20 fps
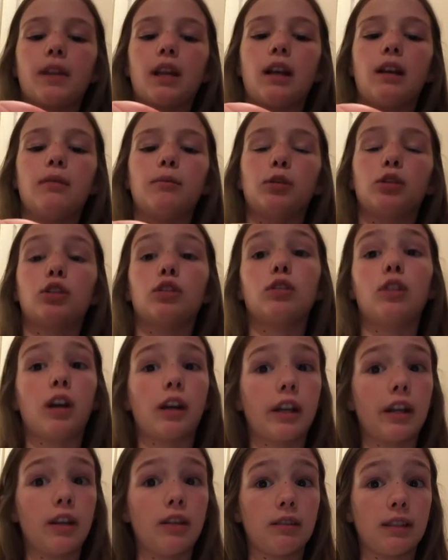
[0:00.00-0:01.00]
I'm also not
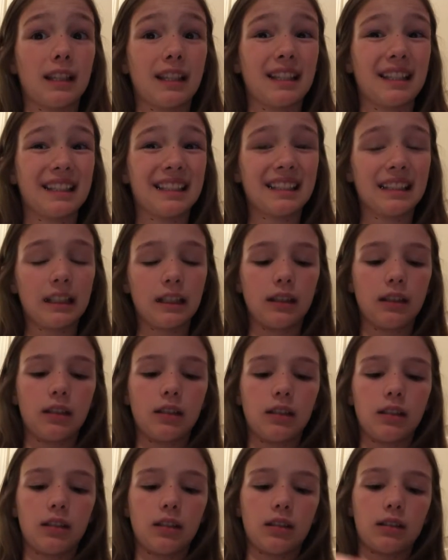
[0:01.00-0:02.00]
gonna use this
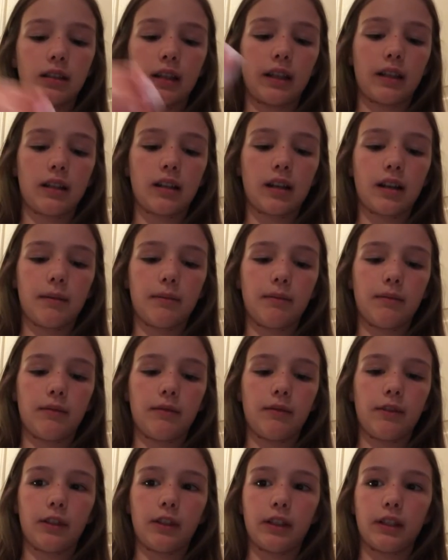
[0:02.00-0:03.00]
because, like, I
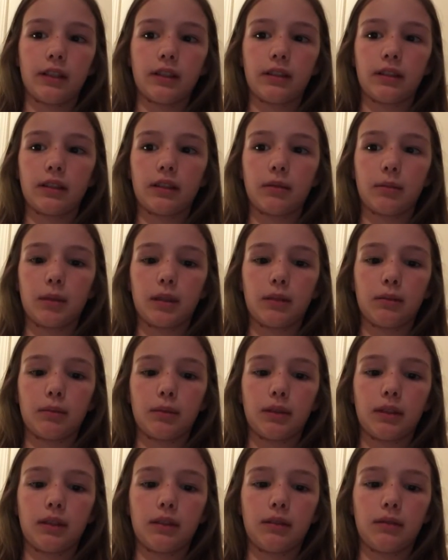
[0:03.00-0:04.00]
feel like it's gonna make a
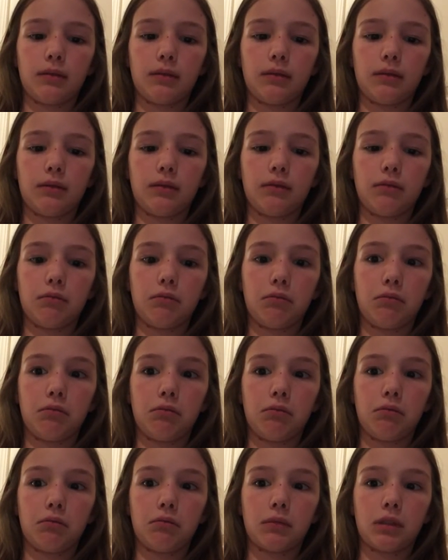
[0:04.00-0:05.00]
big
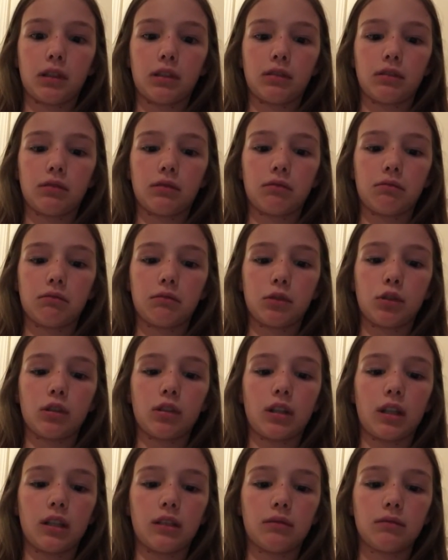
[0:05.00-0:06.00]
mess. Or
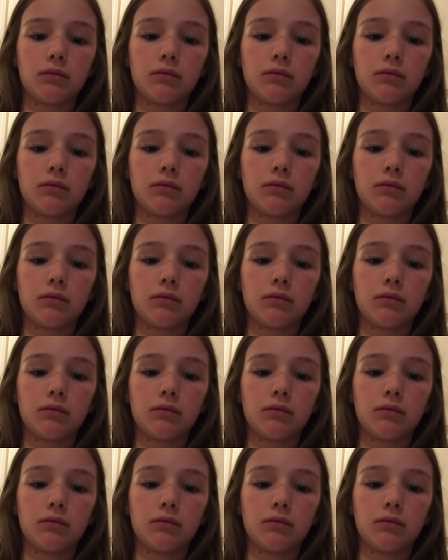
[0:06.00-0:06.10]
not.